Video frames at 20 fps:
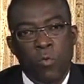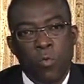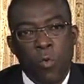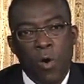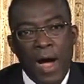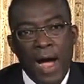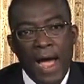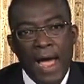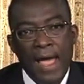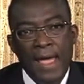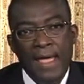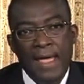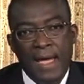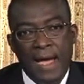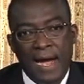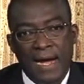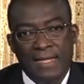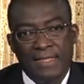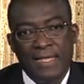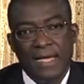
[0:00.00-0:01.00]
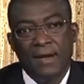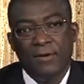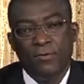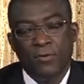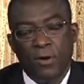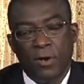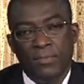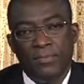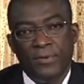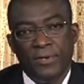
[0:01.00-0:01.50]
why are there
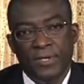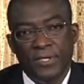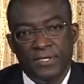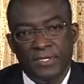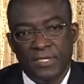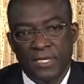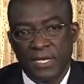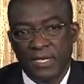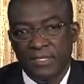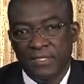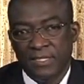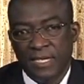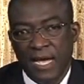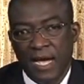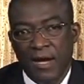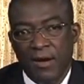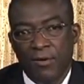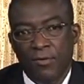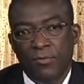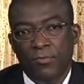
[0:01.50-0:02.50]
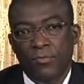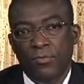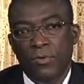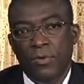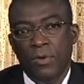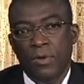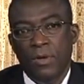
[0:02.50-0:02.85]
robberies in town